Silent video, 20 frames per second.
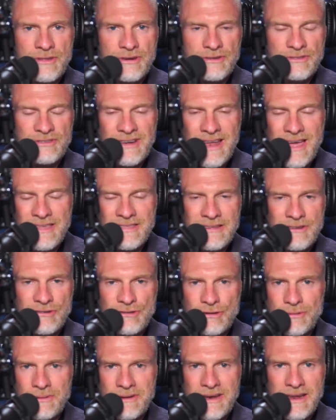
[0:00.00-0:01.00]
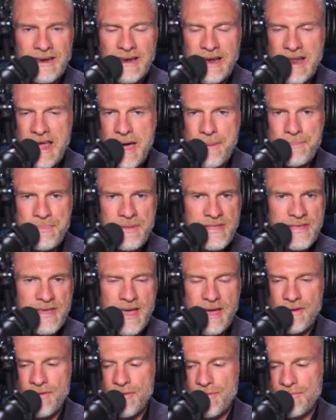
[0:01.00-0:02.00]
There's nothing to it, and it happens
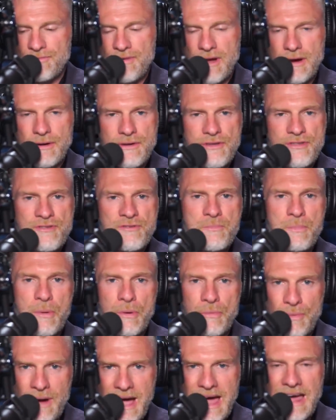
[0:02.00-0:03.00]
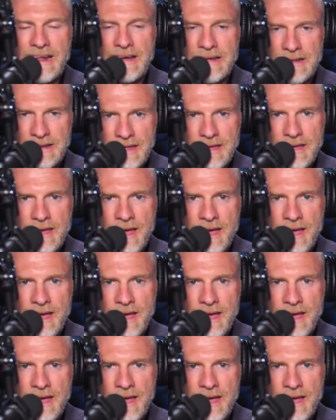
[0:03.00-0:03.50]
like very sporadically.